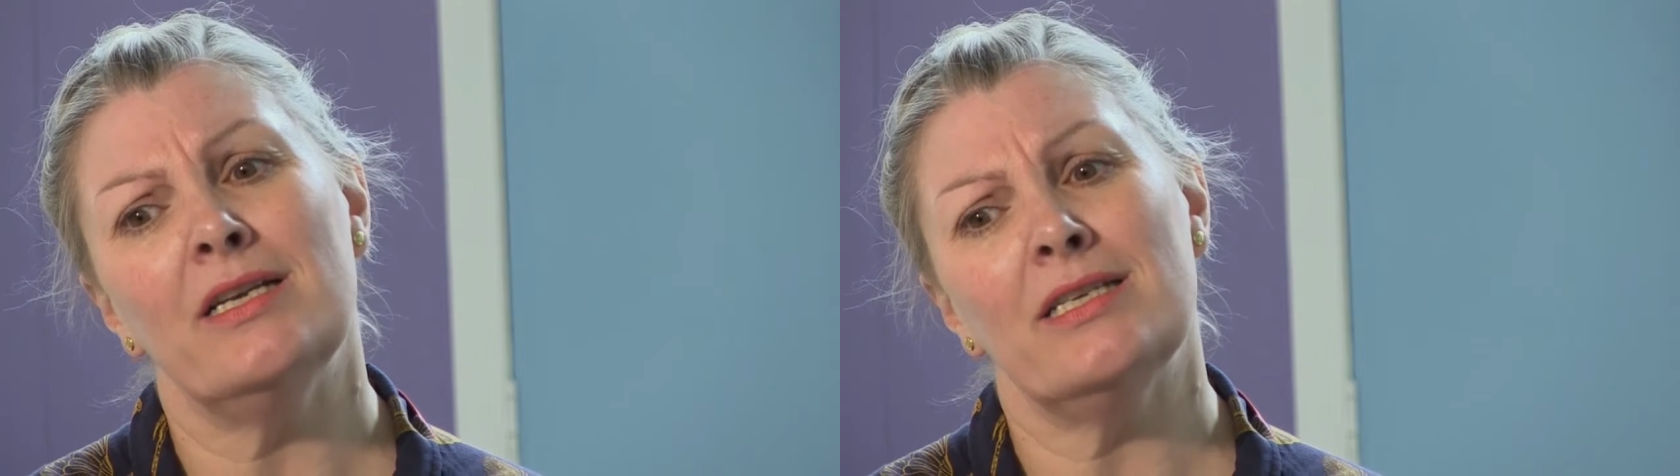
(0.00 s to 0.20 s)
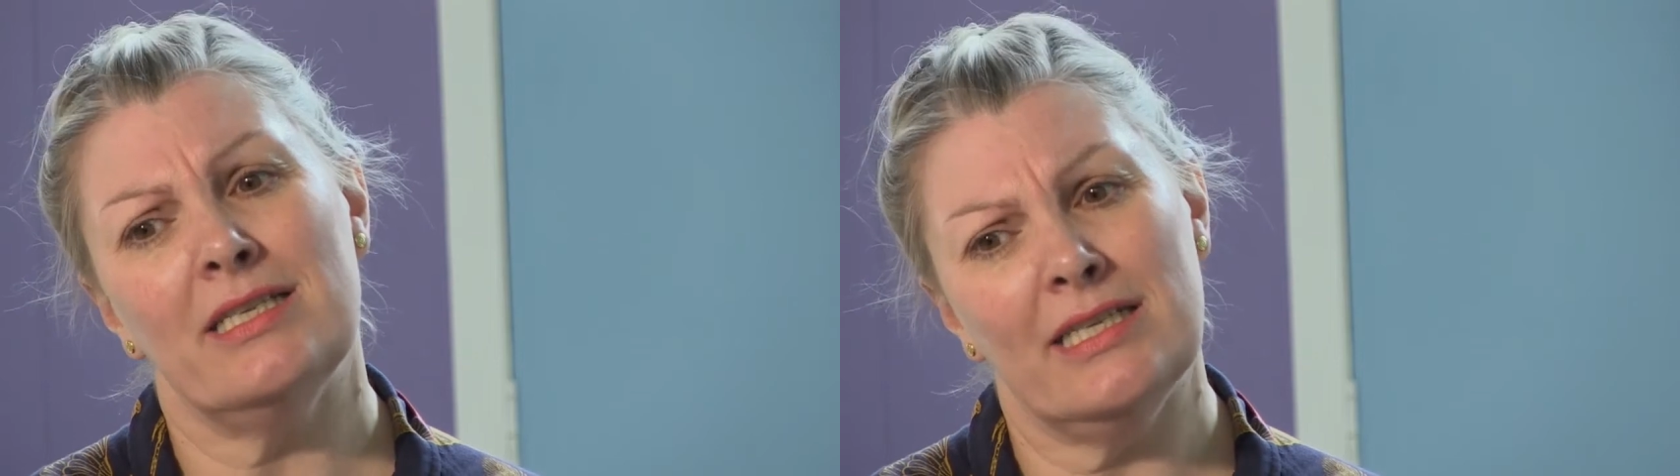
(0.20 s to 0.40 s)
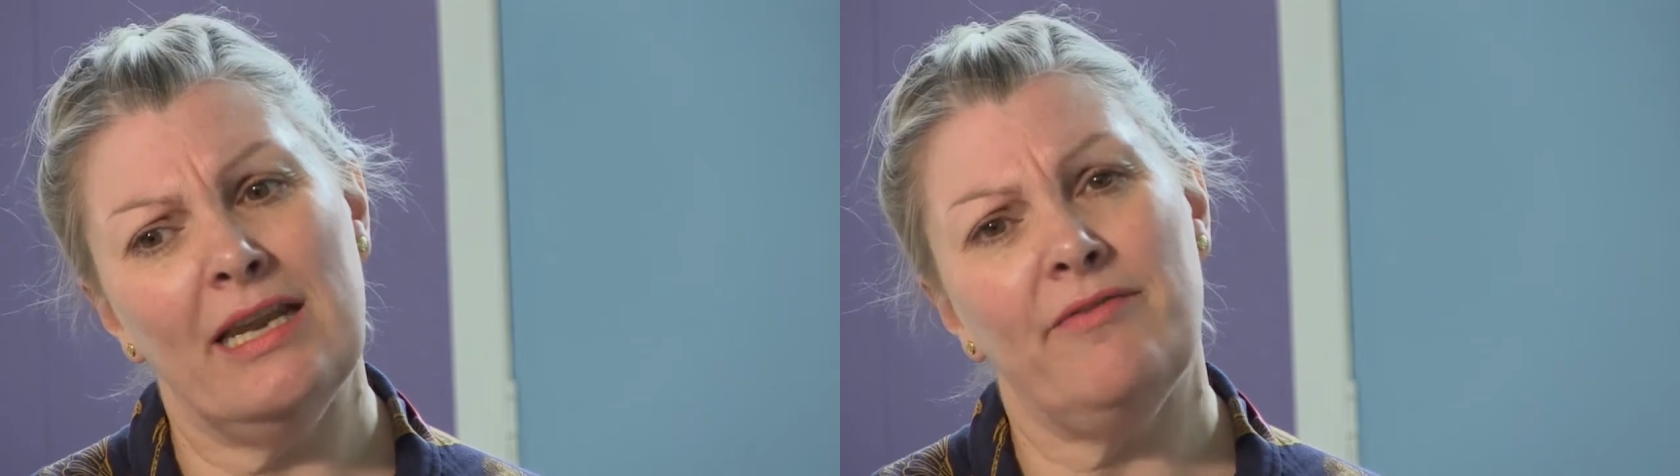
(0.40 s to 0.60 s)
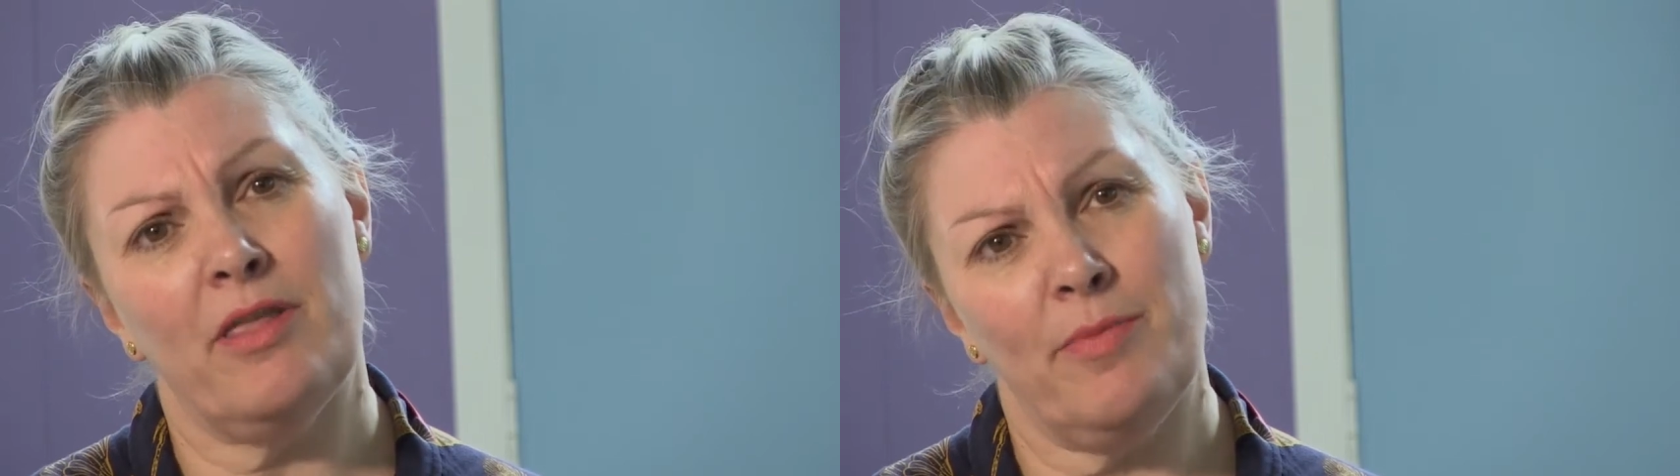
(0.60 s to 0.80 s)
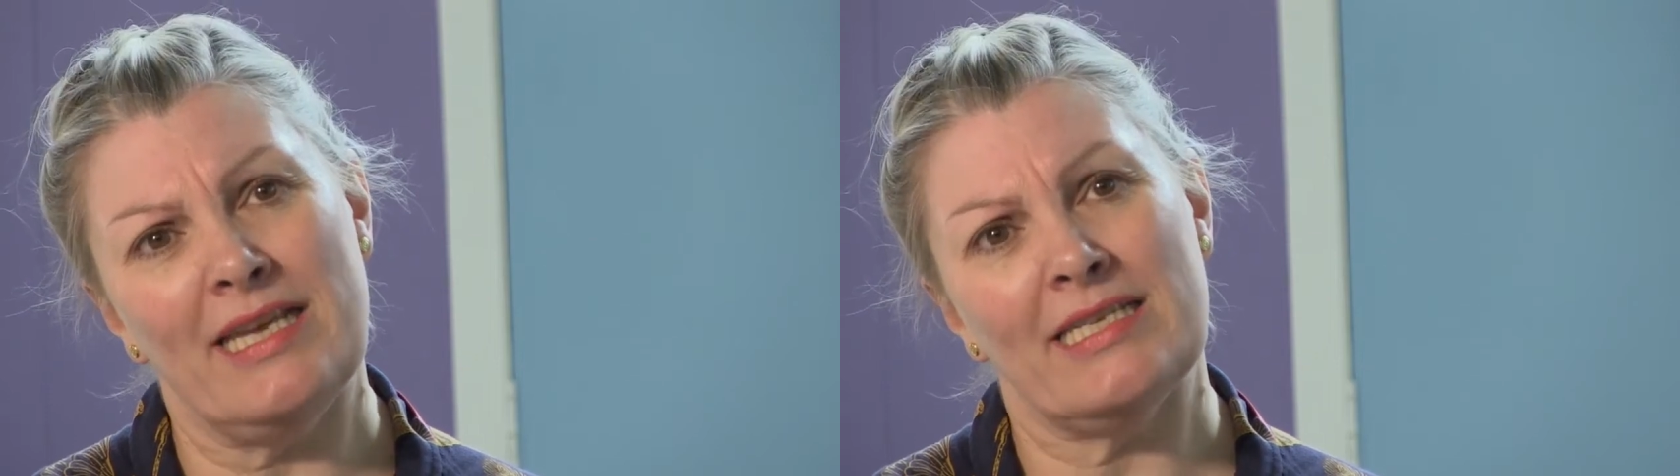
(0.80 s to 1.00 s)
to deliver
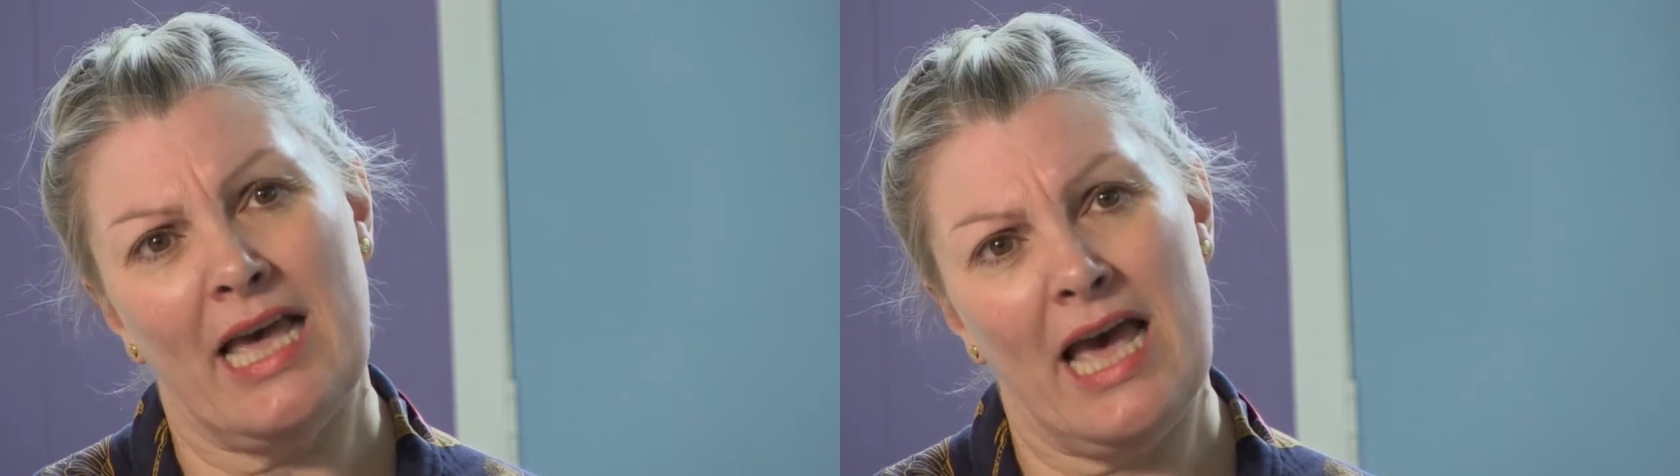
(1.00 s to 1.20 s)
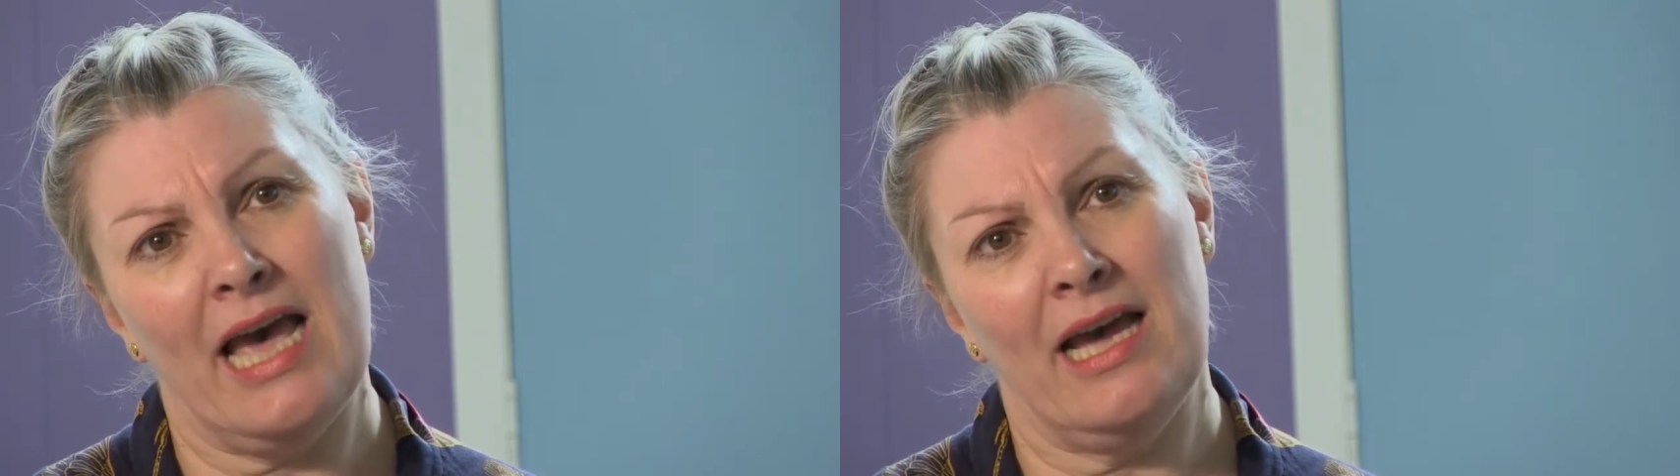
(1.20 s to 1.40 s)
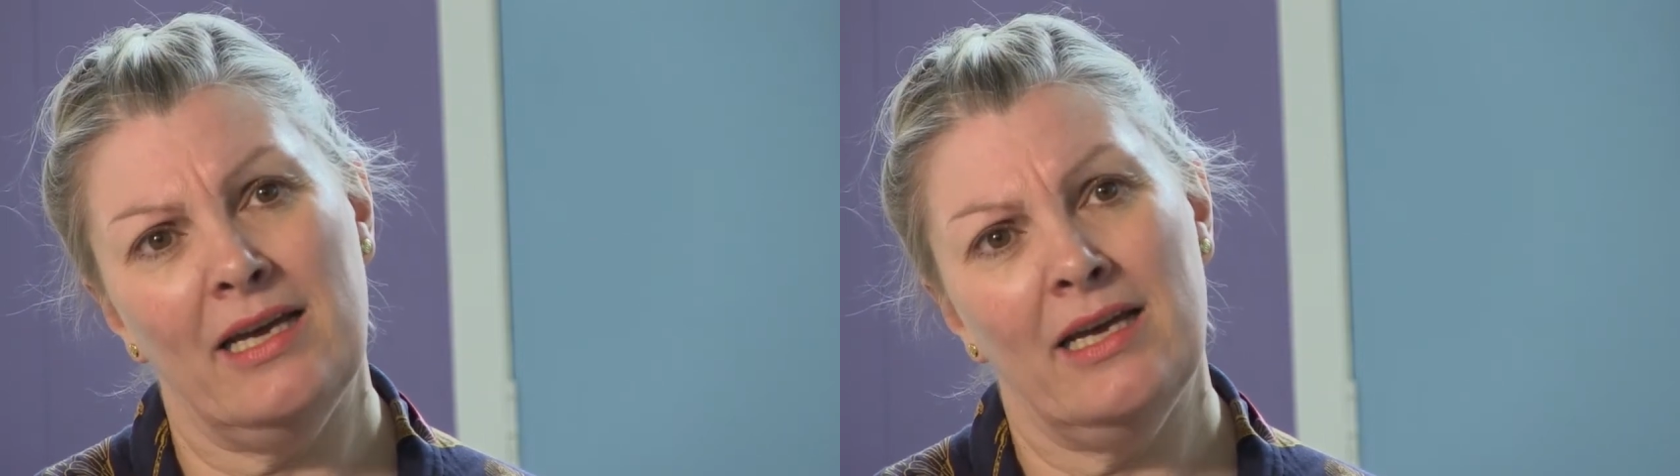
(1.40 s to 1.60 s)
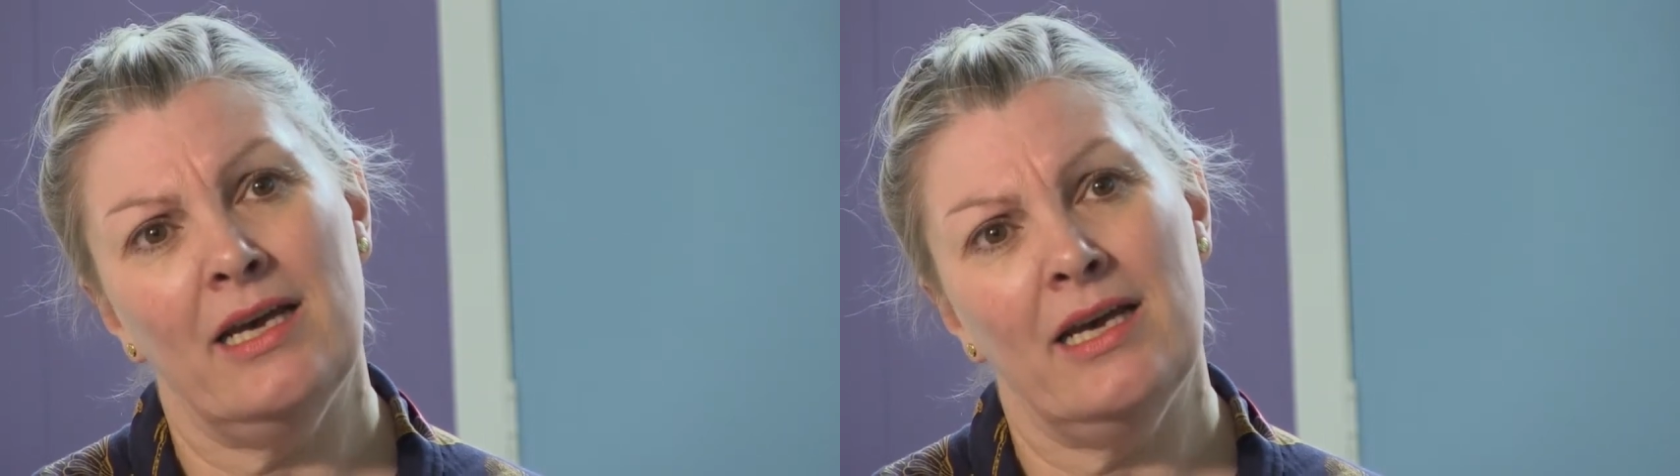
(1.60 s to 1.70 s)
the best care